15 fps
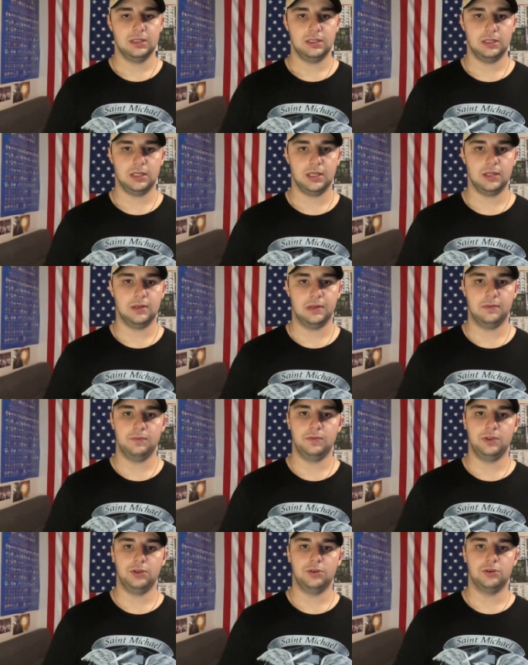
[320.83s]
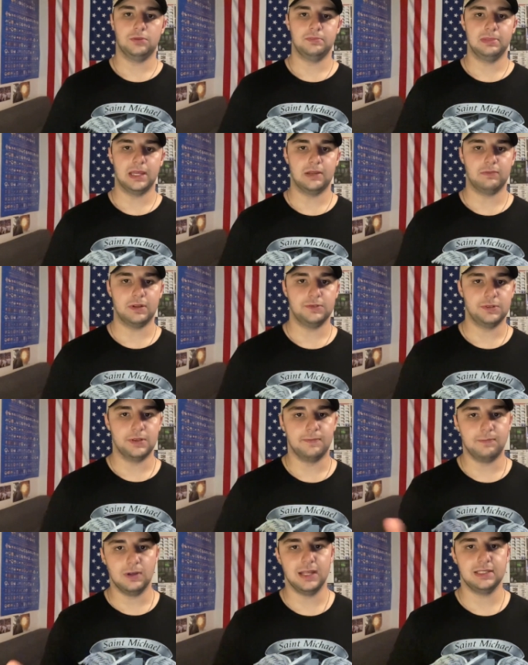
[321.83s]
And when you're playing around with your
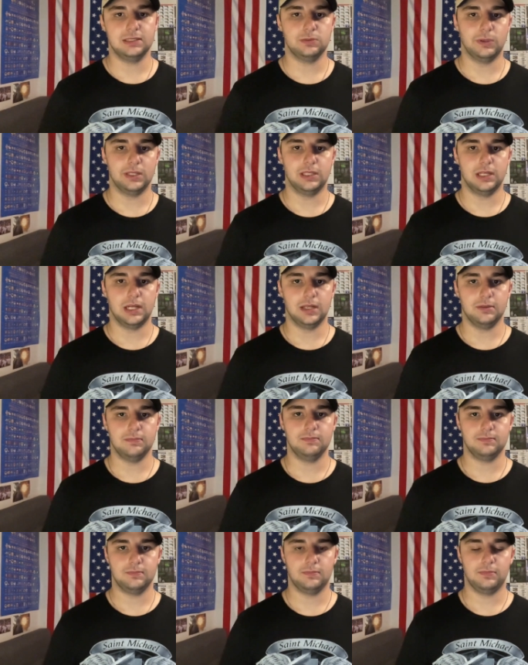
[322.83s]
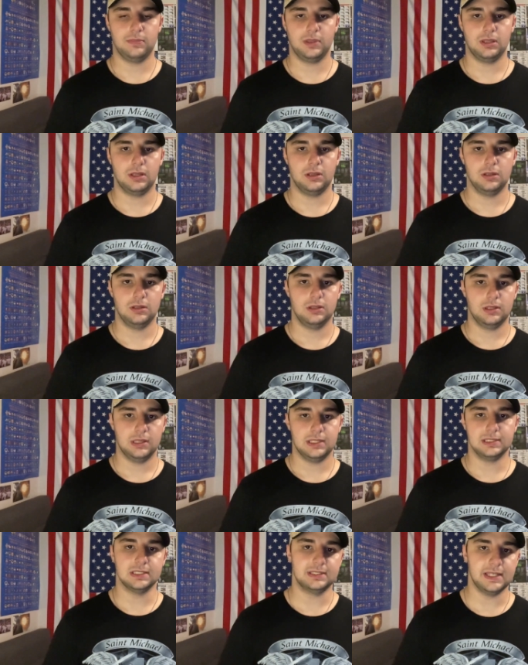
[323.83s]
friends, whatnot,
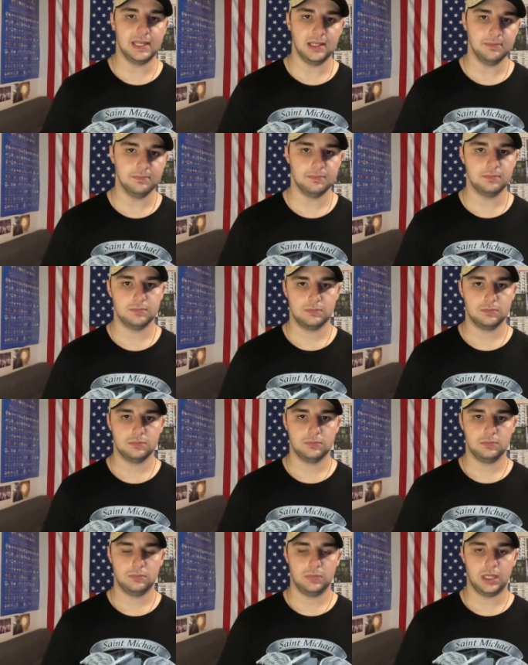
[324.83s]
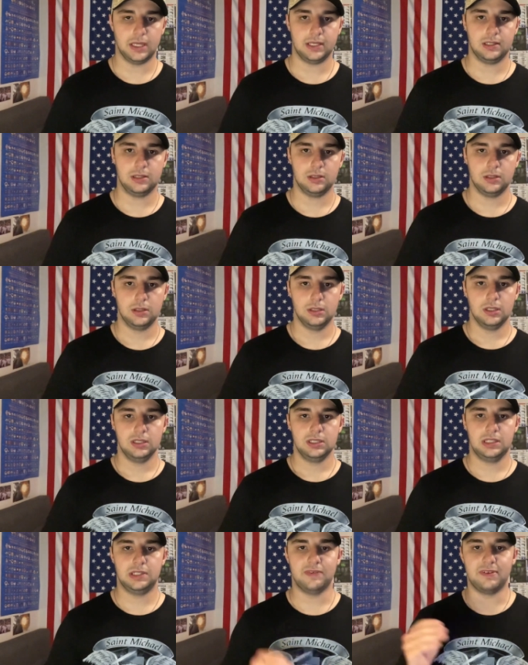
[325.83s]
as a team, like
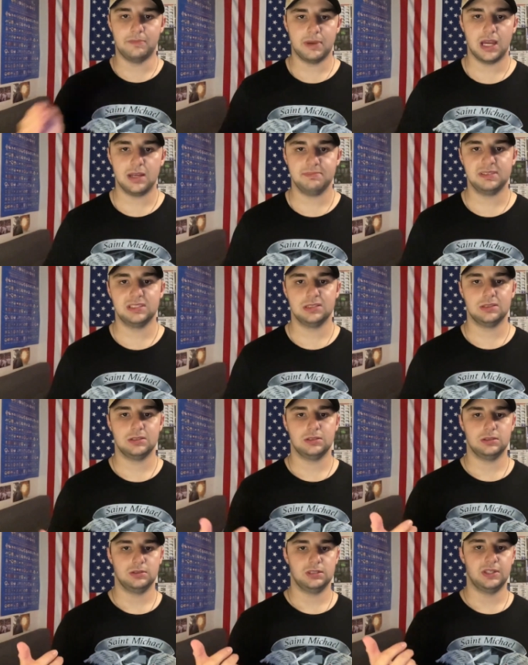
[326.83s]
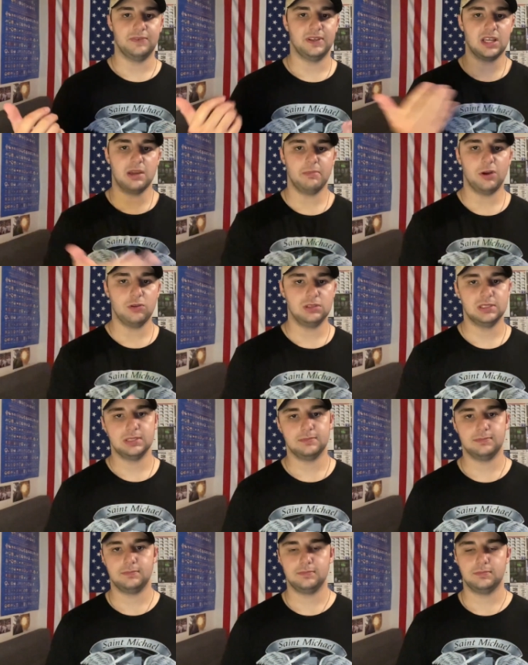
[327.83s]
different maps, different game modes,
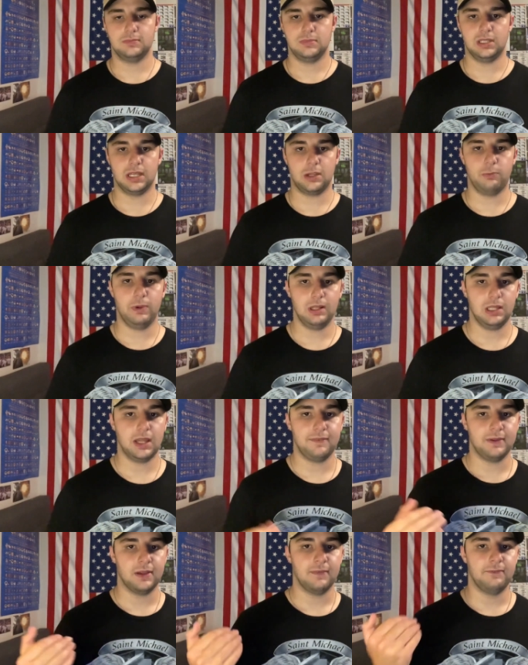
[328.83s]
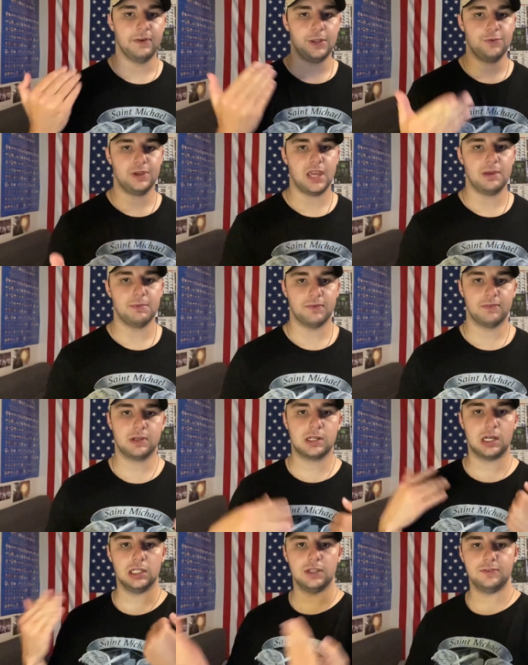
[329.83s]
like real life, video game of
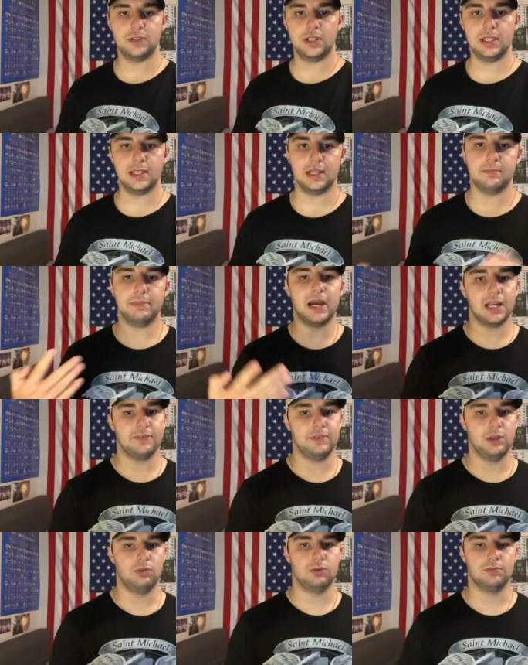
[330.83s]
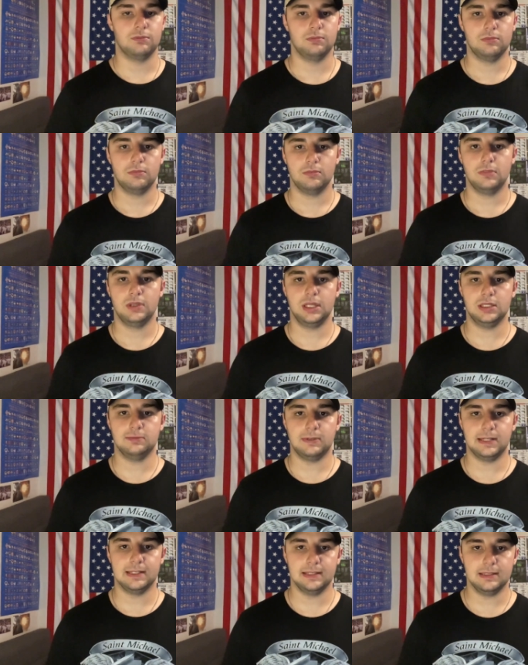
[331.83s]
Call of Duty and Battlefield is
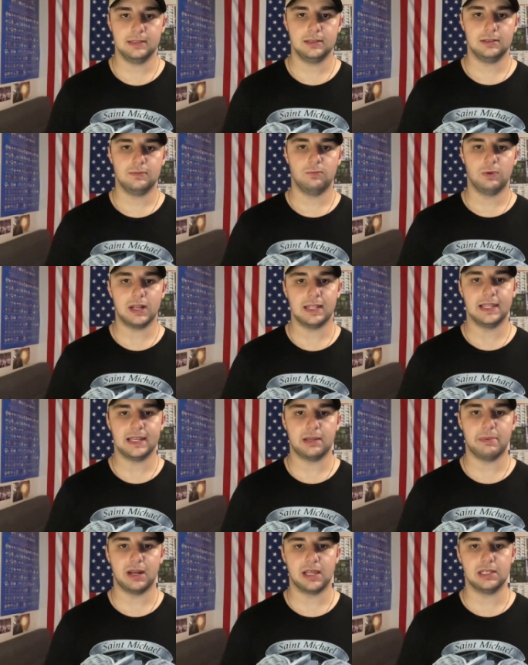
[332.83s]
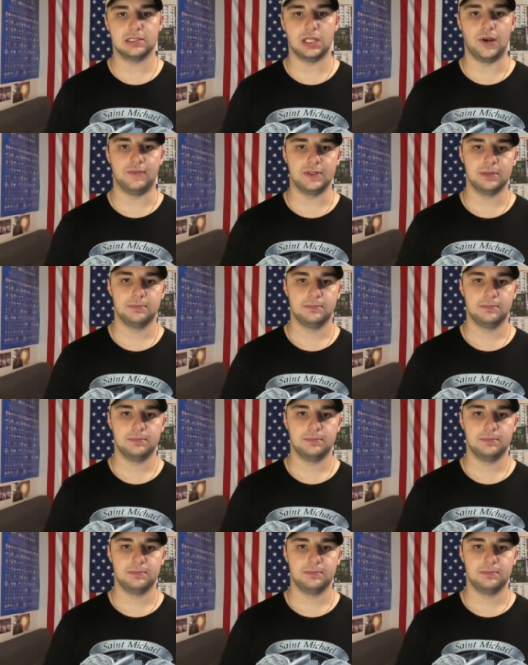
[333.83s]
what, what I like about Airsoft.